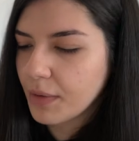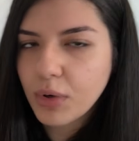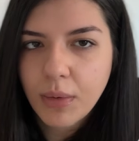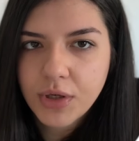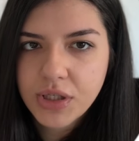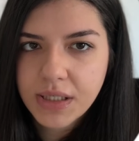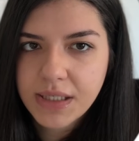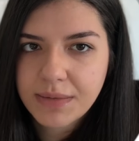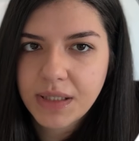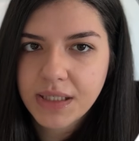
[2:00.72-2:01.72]
I'm probably just gonna
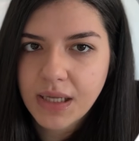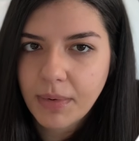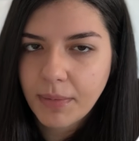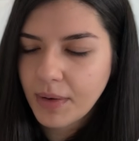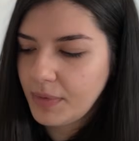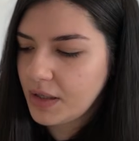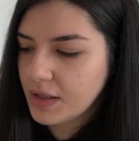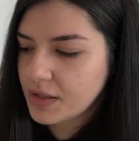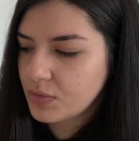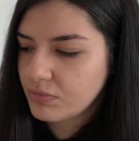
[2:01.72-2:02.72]
speed this up a bit
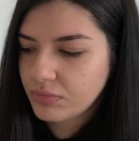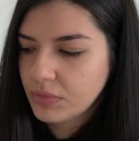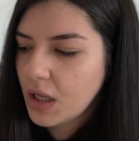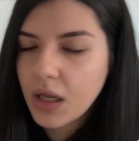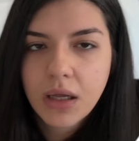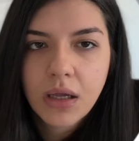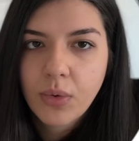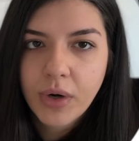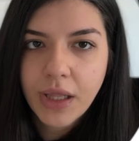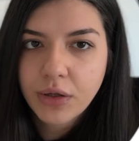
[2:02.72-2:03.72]
because
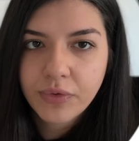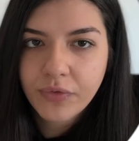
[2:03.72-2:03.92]
when I look for